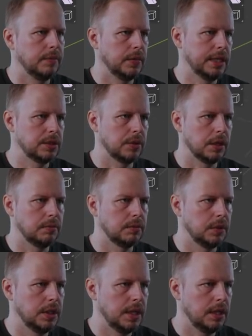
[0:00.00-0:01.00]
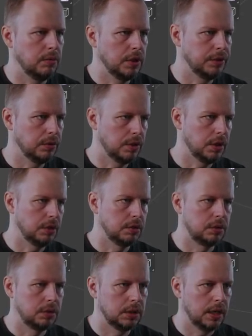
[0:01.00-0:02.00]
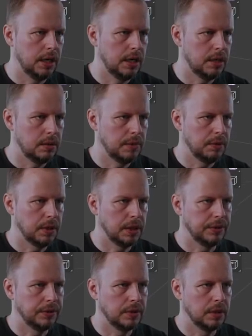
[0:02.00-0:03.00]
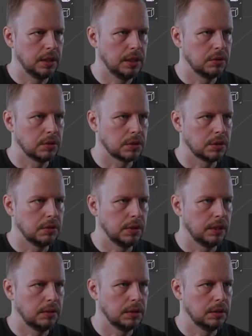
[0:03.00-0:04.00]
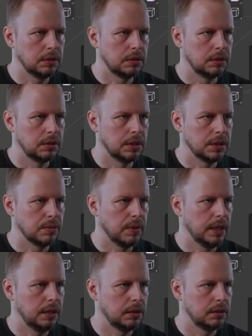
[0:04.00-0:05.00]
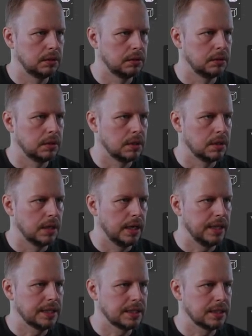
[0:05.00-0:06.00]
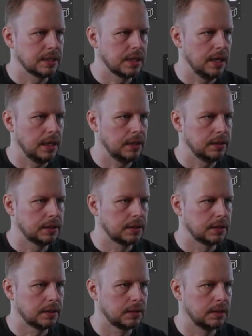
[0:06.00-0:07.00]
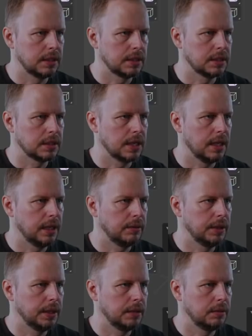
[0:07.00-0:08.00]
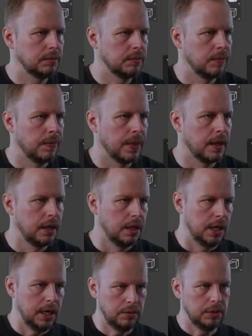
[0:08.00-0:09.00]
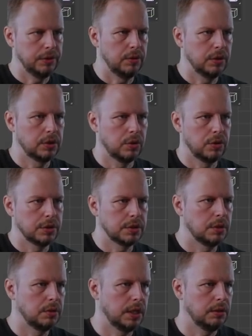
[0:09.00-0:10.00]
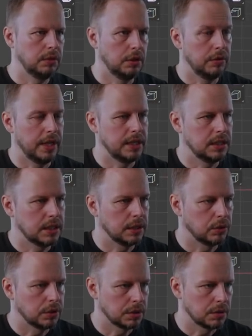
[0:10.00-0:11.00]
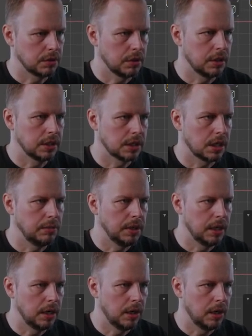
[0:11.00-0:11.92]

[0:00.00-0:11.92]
That's okay. And then we'll do the here. Maybe I'll E to extrude that one as well. S to scale it. S to scale that one down. Here we'll do the torso now. No, that is the torso, so this is going to be the